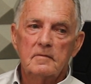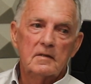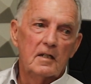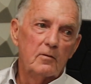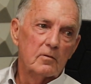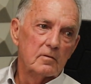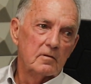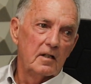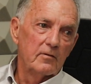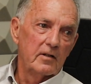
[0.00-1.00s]
They were
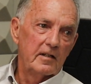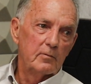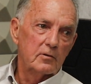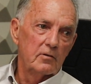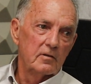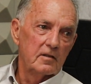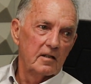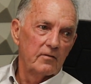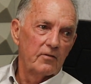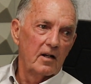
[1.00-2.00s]
never able to
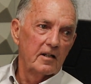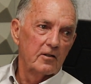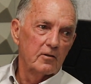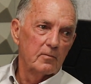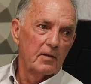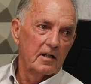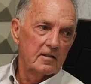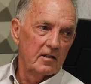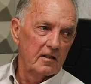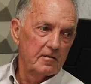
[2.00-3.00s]
identify her back
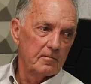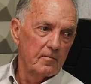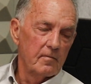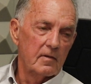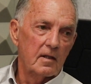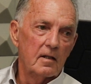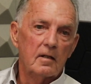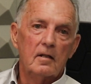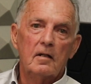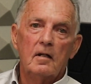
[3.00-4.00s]
then.
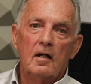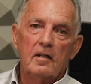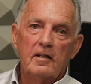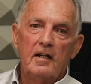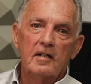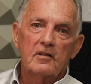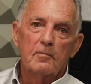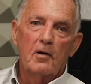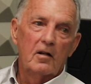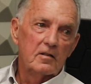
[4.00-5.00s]
The
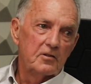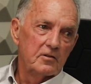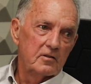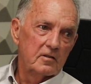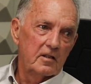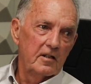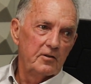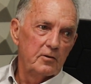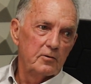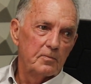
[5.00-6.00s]
anthropologists they
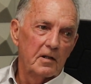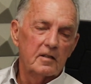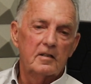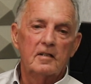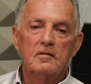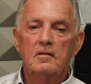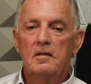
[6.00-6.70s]
used back then